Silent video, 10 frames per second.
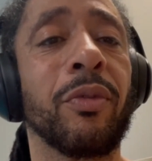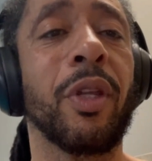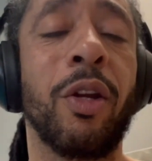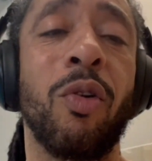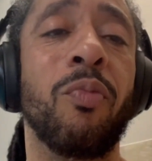
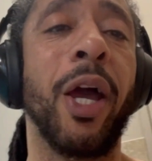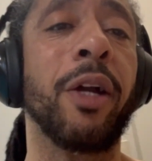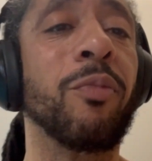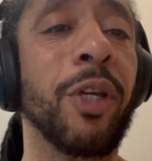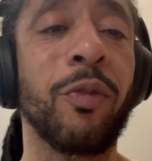It don't
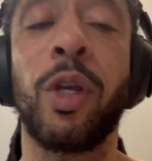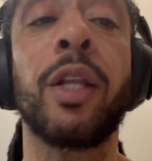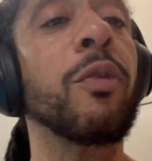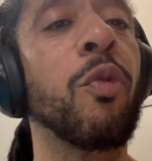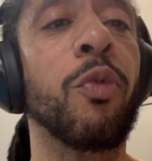matter, man. You ain't
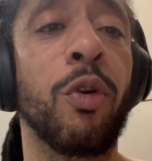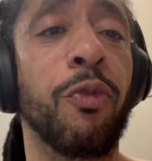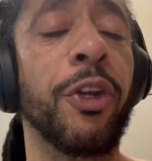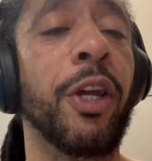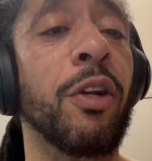living with no
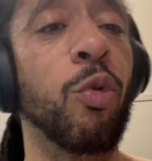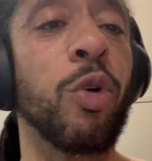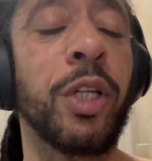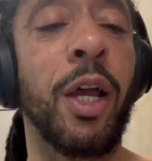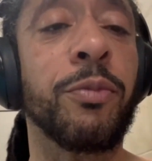fear. The more
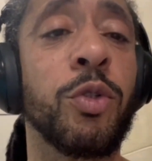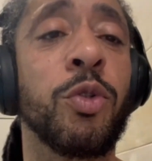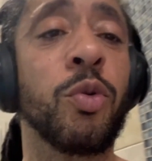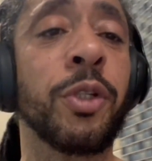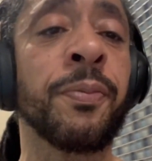times you
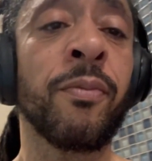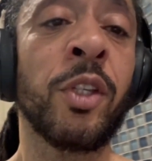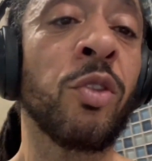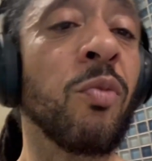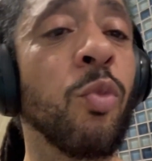do it,
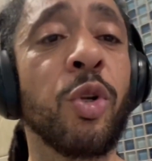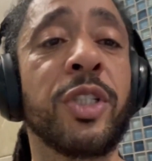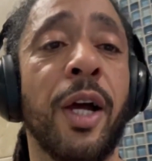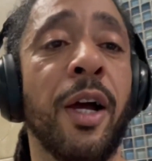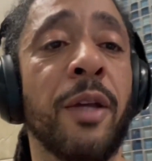the more
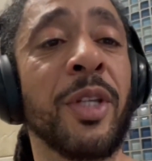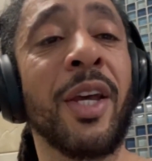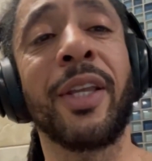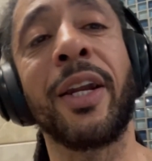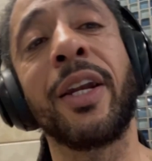times
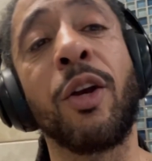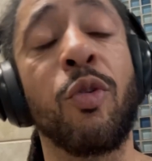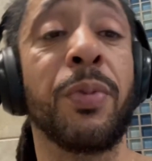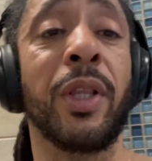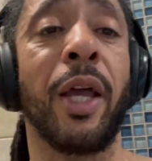that it ain't
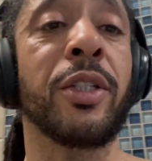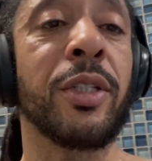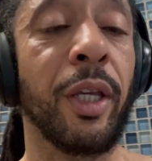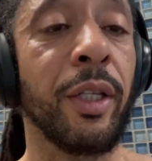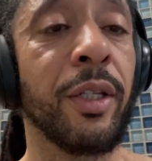going to be like
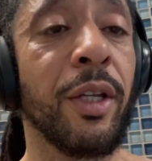shit.